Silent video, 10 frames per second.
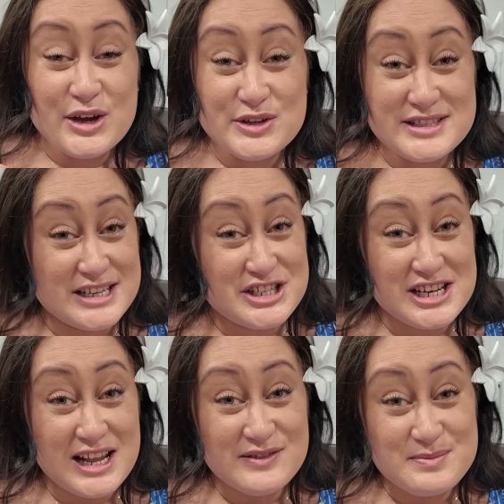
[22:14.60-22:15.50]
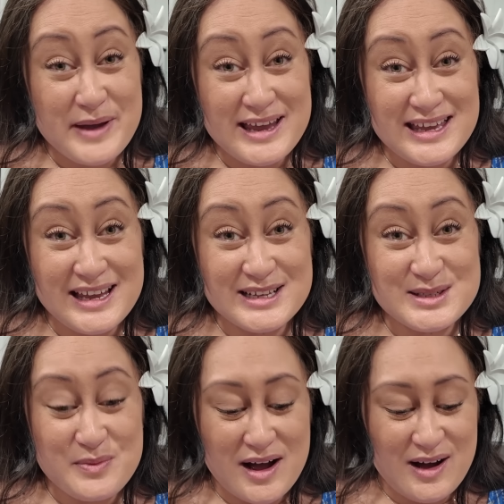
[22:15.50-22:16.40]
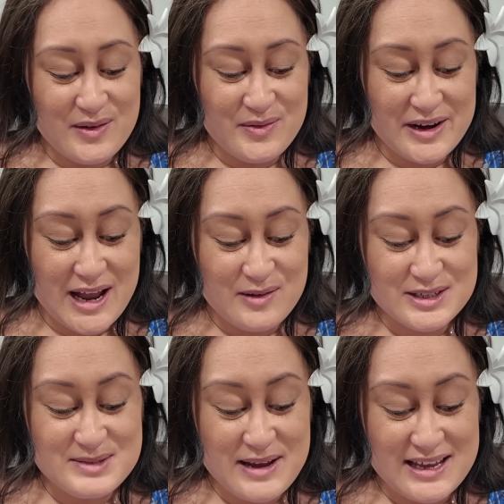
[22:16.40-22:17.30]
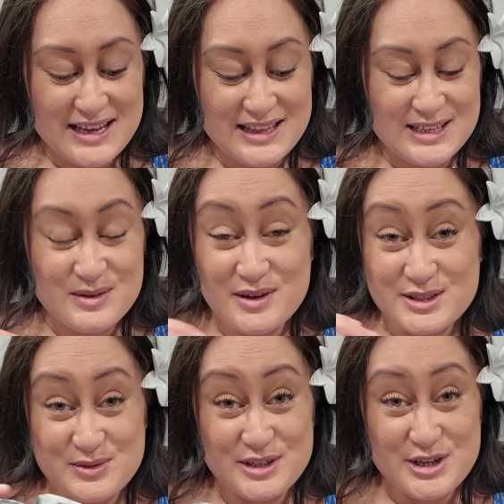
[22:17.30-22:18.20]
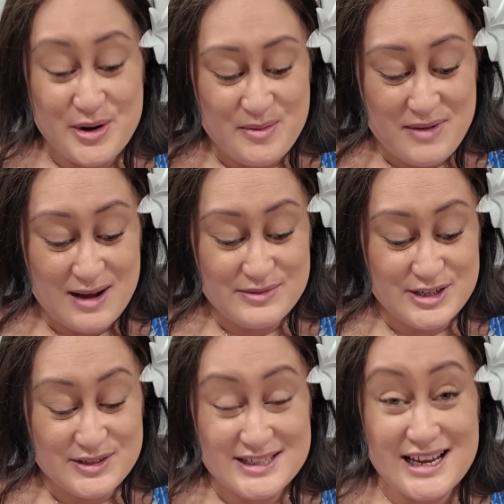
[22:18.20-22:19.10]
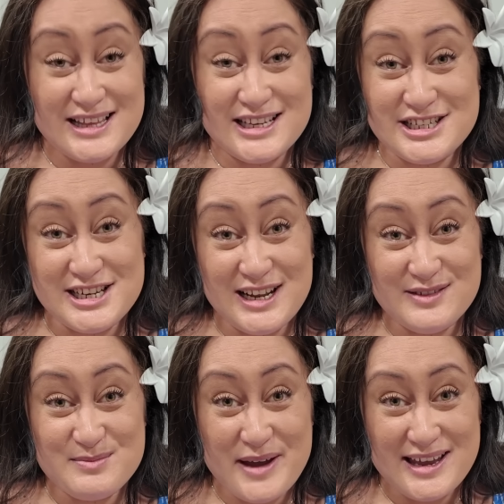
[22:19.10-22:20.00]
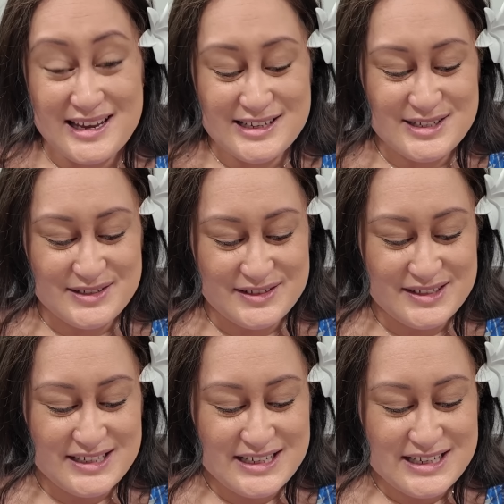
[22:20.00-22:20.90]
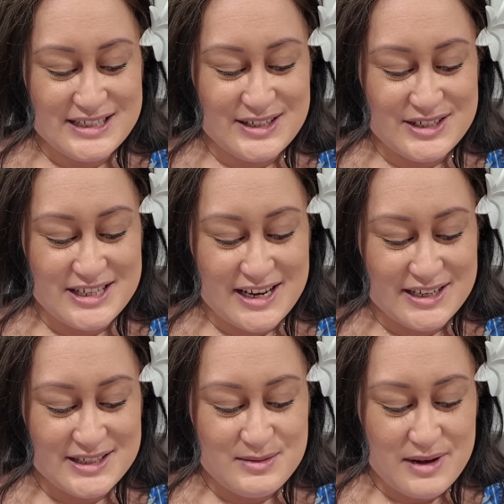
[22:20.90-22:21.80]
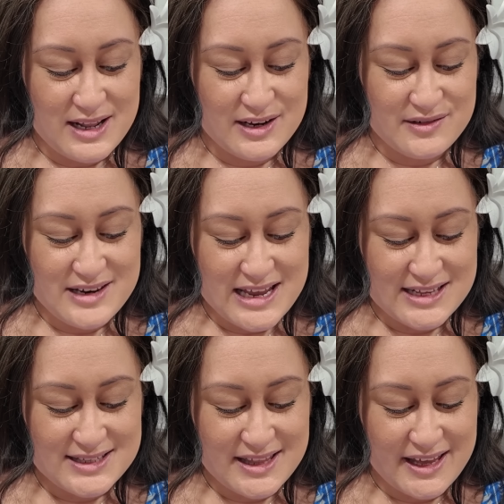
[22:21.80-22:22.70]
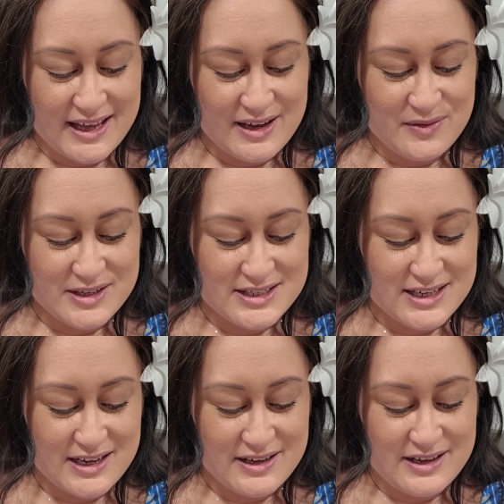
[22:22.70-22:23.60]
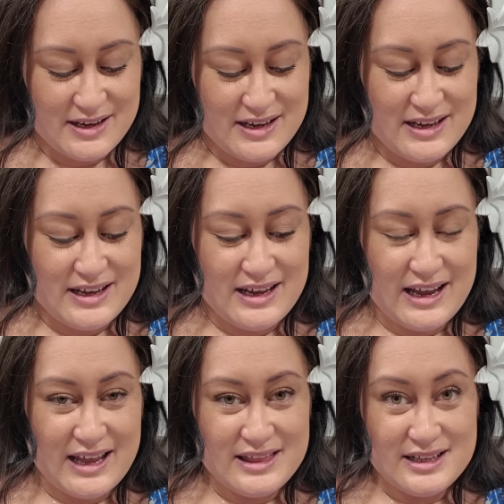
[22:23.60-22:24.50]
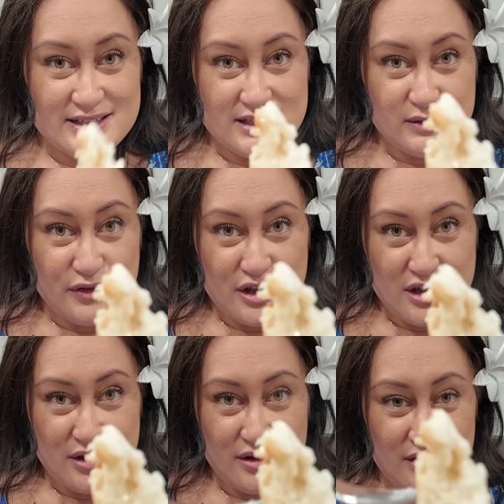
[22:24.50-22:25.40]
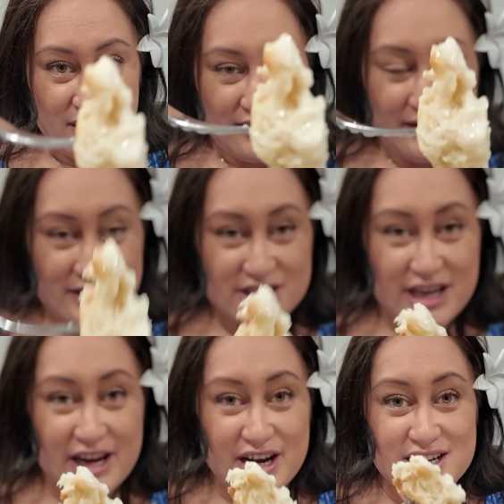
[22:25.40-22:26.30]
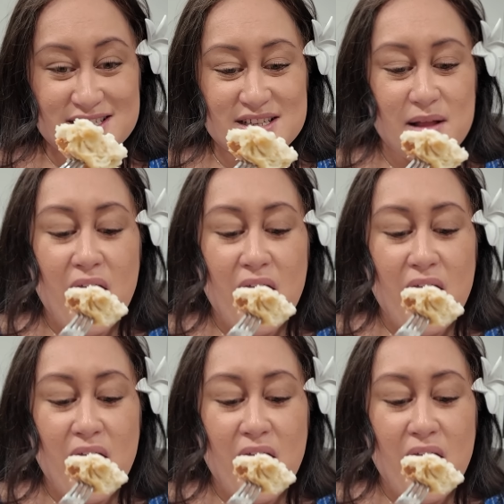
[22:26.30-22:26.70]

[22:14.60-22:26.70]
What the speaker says: said she loves baking as well. When I was making these and I was talking to her mom, she was saying that she loves baking too. So shout out to my little niece there, Winter. And this is for you. Cheers.